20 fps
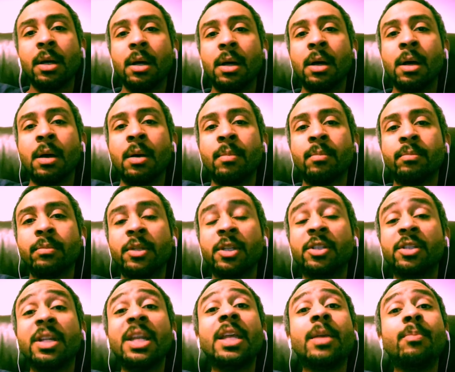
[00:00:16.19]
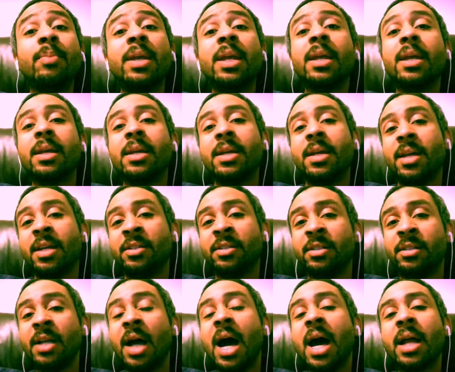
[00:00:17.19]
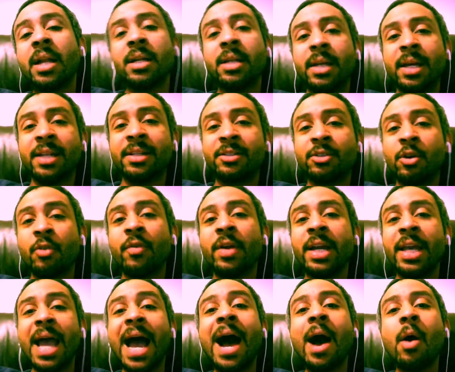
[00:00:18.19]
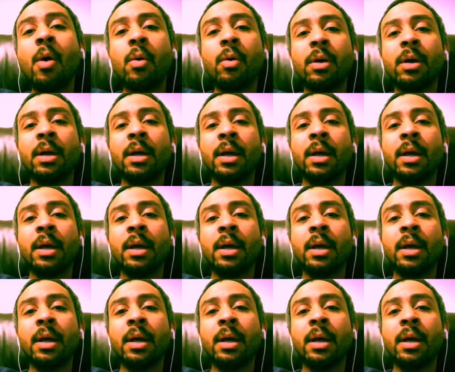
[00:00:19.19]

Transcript: Um, the sneak peek is done, it's already out,